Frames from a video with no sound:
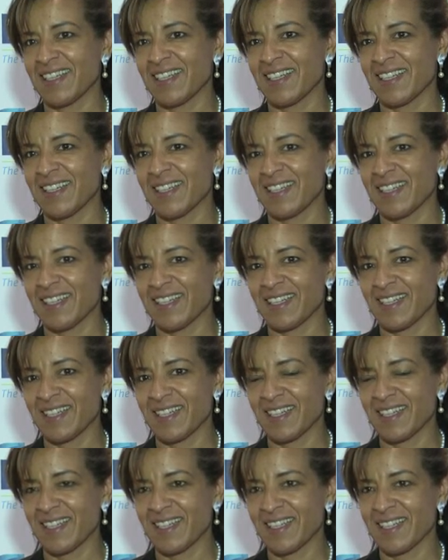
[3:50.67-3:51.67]

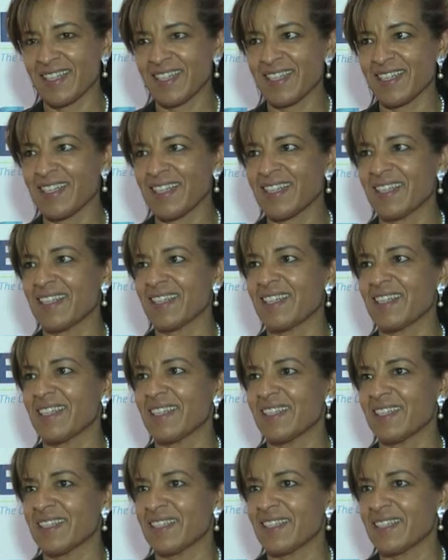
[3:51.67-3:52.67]

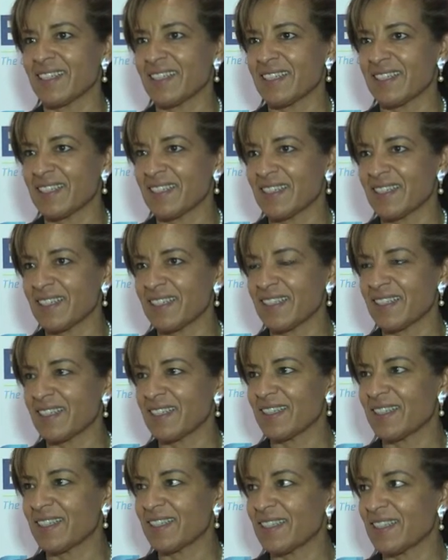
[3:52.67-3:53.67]

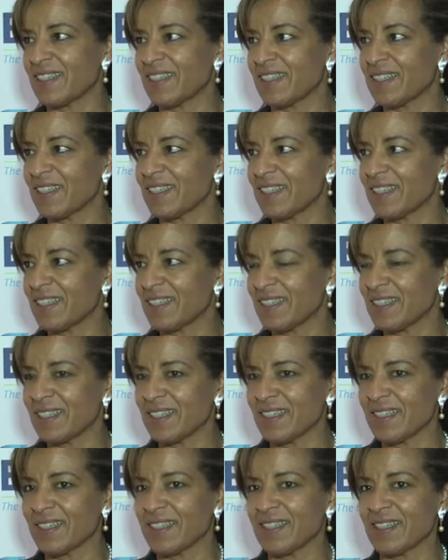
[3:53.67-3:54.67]
[no speech]